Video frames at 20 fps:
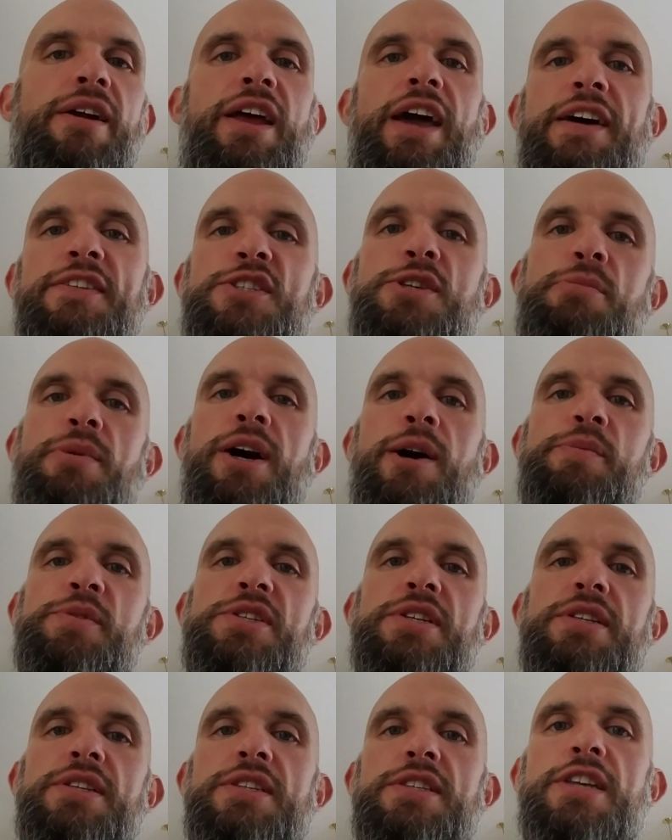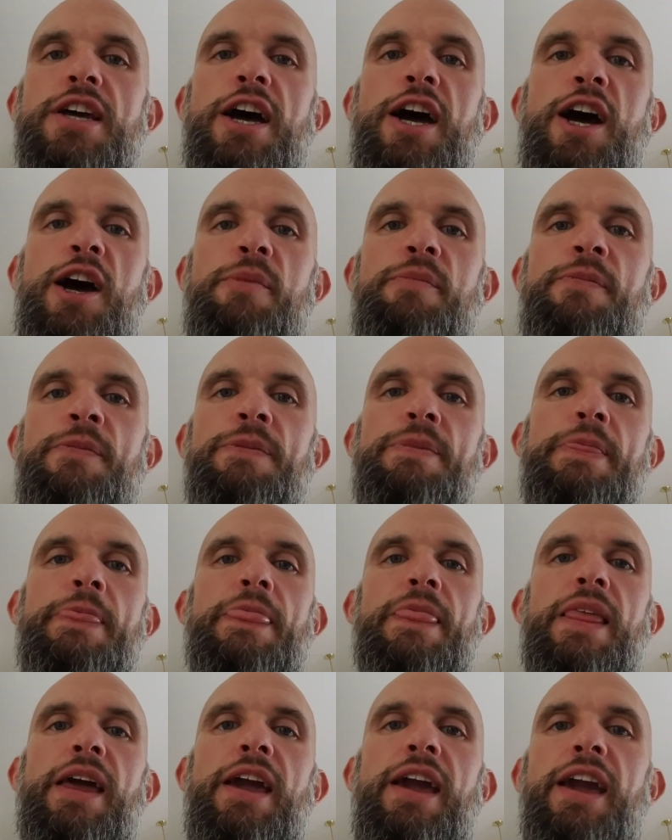Have some options. Um,
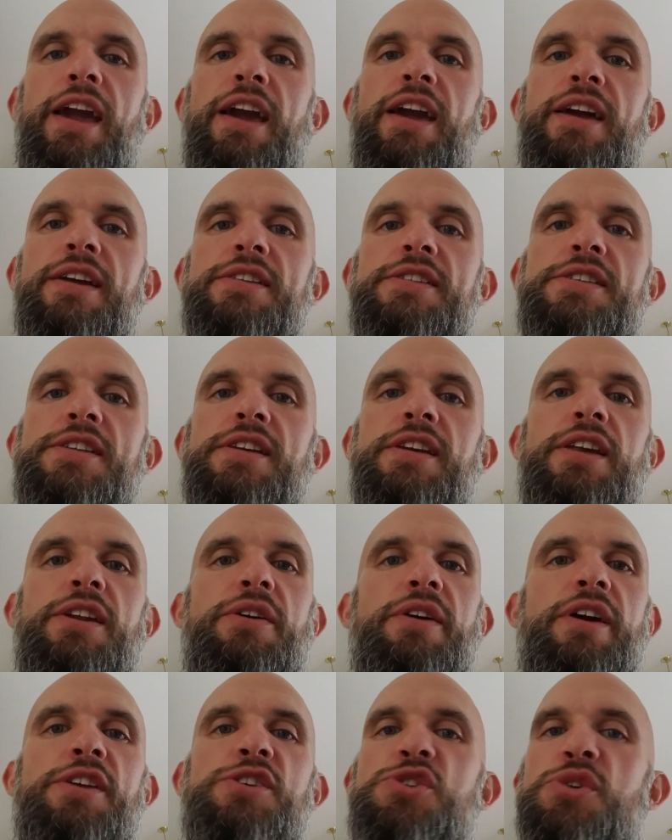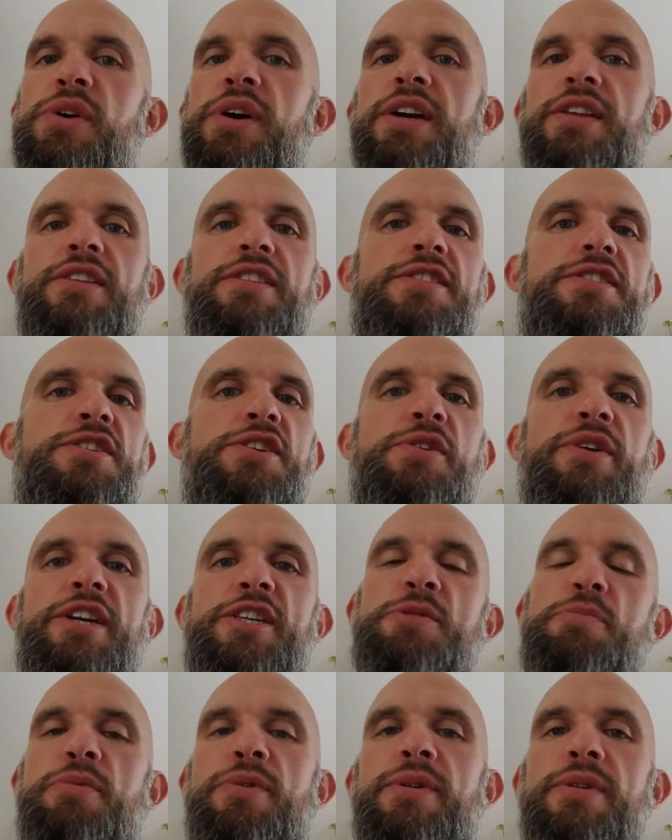and you know enjoy it this is a great
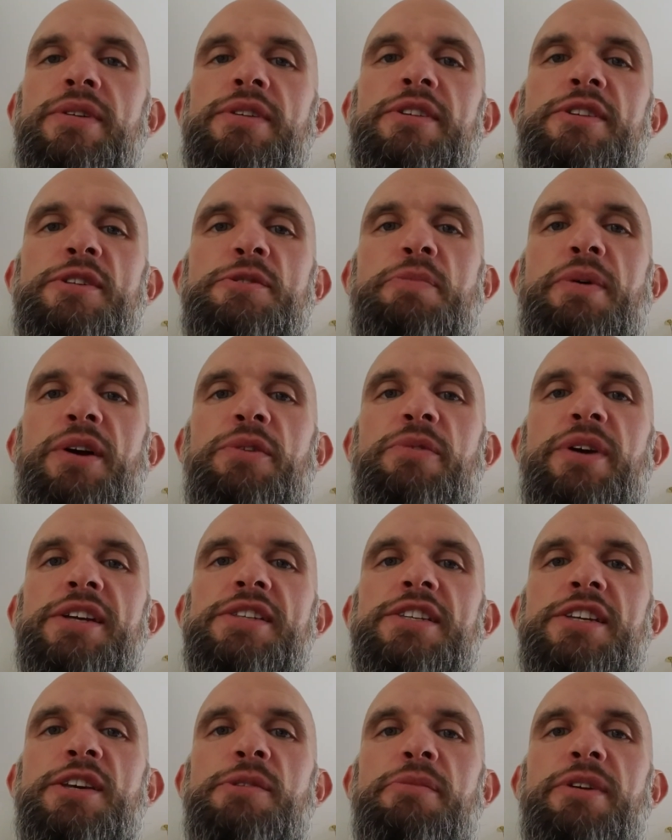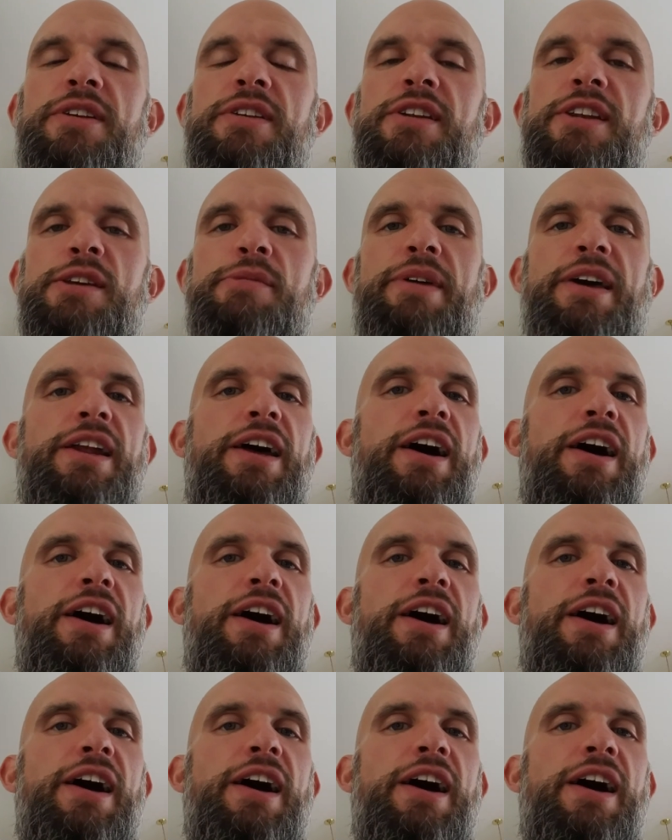sport spartan racing community man i,